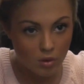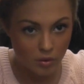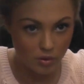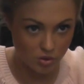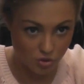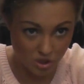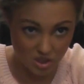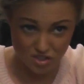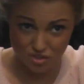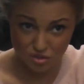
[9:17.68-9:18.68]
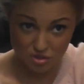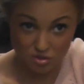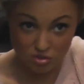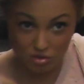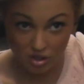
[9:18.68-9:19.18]
The trick is just
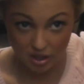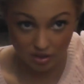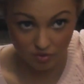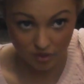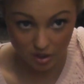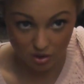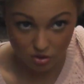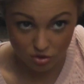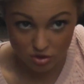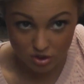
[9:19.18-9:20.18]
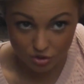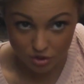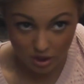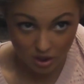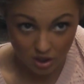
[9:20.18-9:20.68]
to get your finger and just
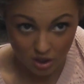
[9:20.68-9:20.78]
literally